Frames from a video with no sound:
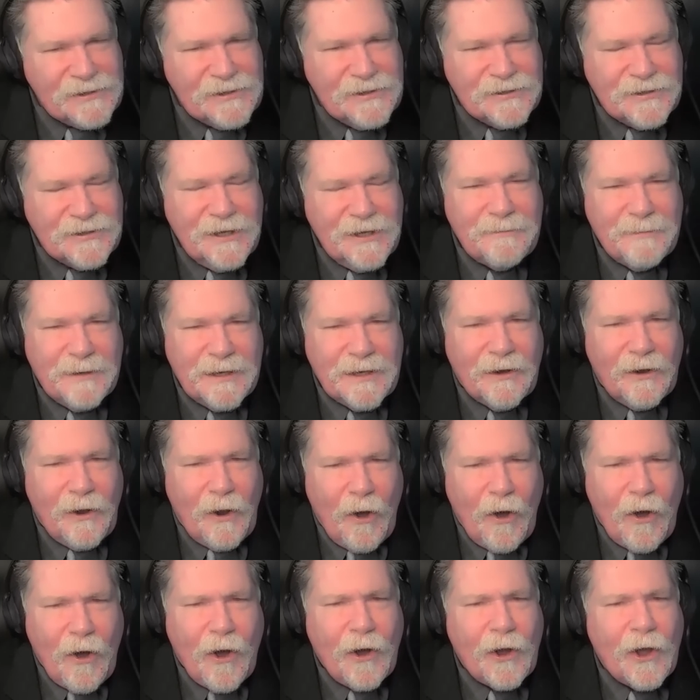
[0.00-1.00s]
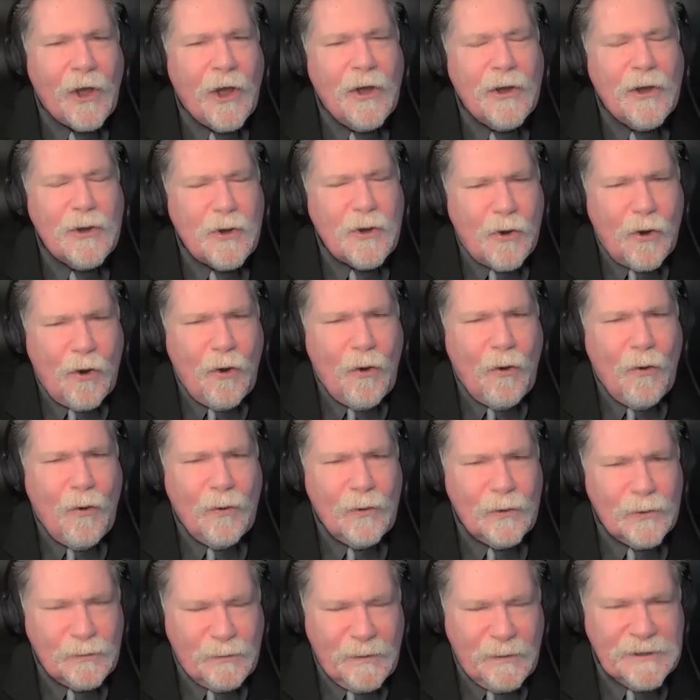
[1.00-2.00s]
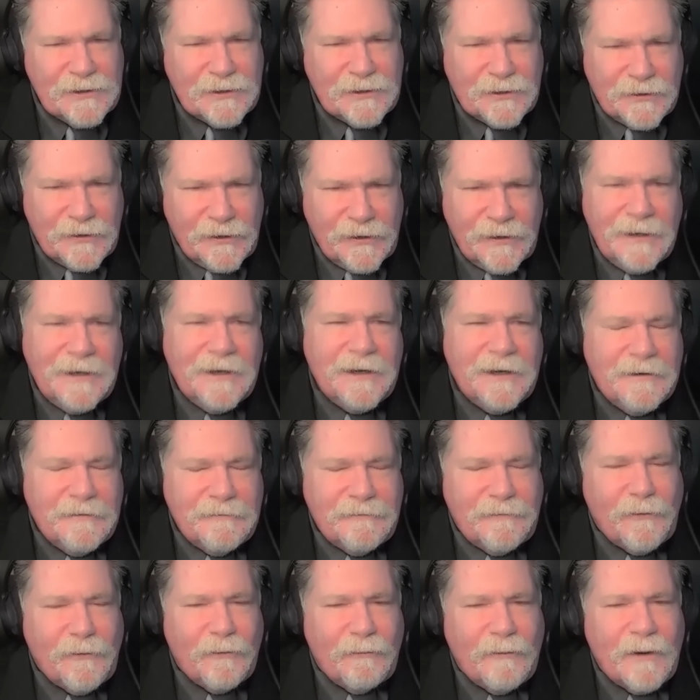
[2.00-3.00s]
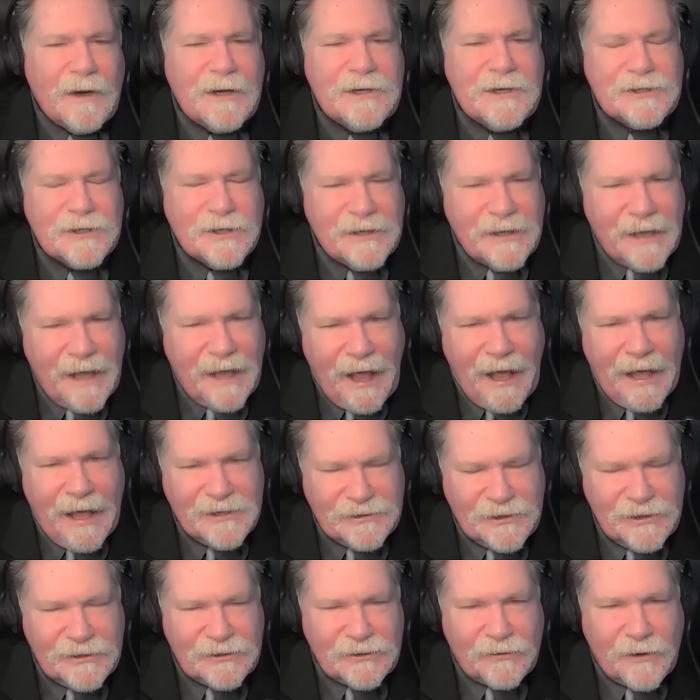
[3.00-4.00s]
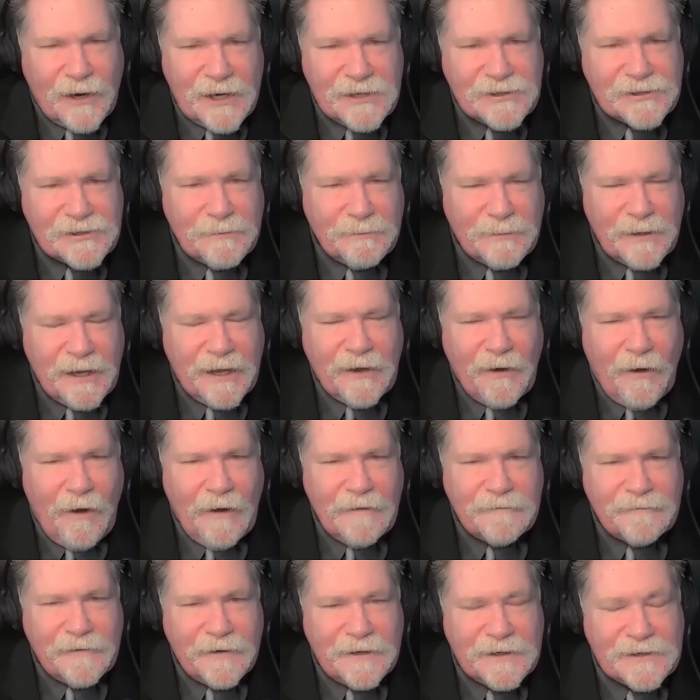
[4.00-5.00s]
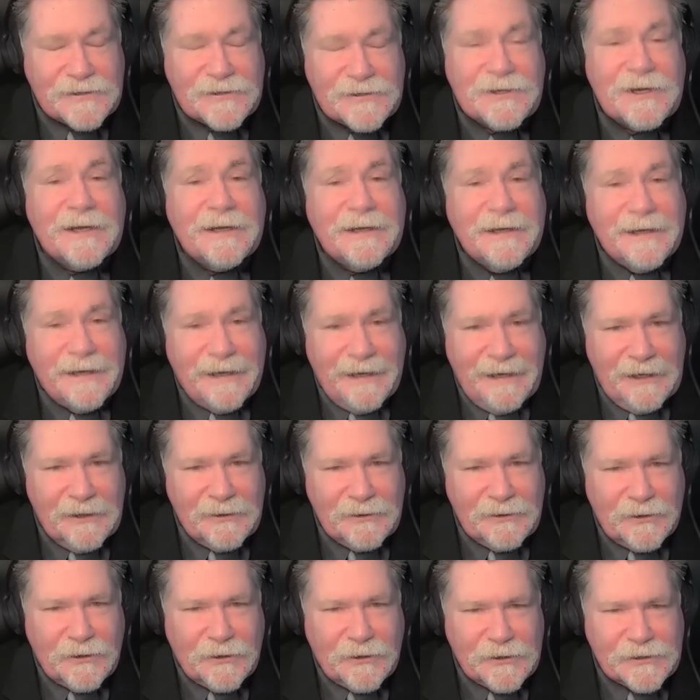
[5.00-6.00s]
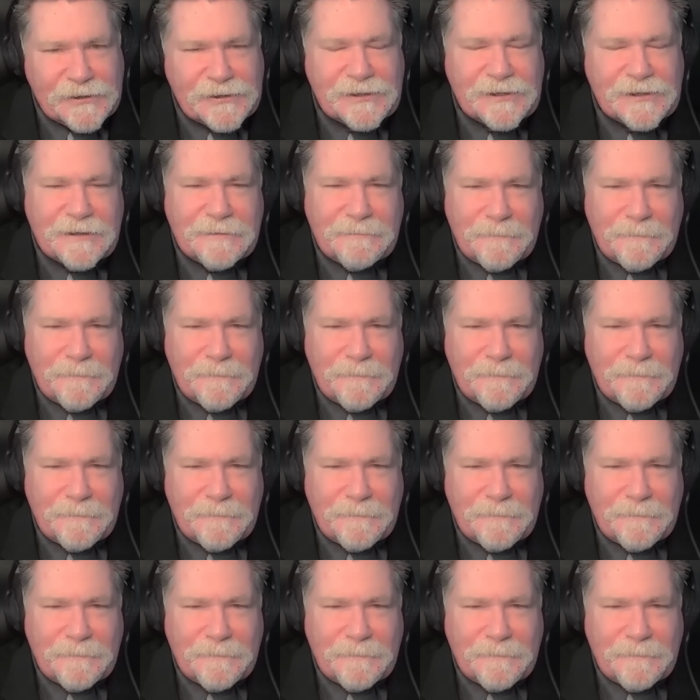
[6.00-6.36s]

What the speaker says: is going to be a long, cold winter for Russia as it tries to play offense in Kursk.